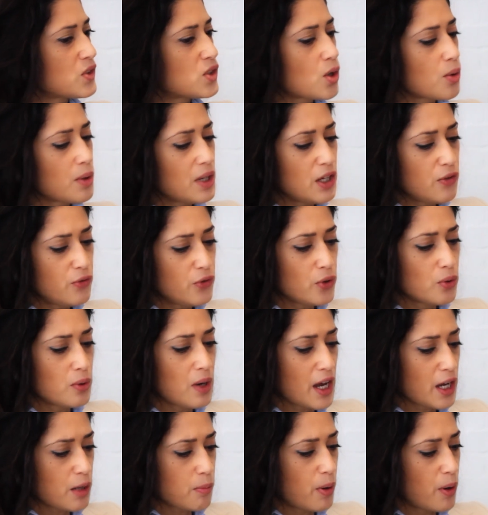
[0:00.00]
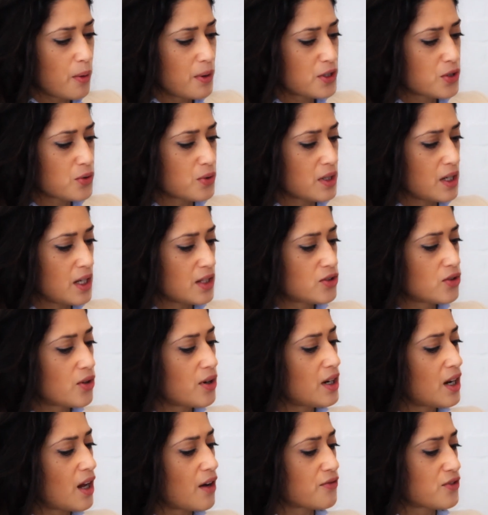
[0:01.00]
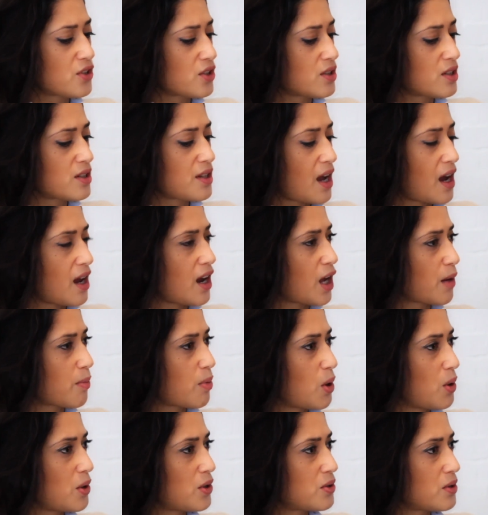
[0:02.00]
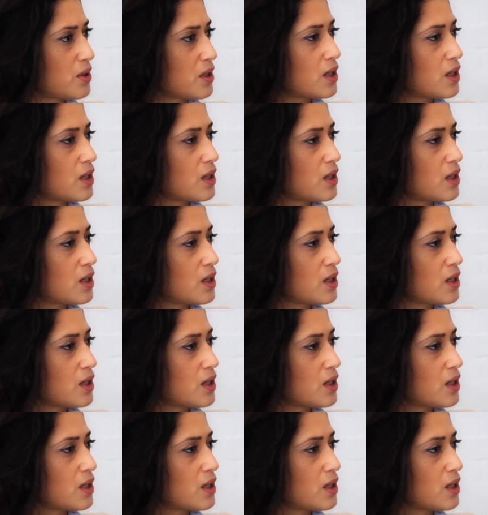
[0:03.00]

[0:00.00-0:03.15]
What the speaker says: So if you like poetry, it's not enough just to say, I like poetry.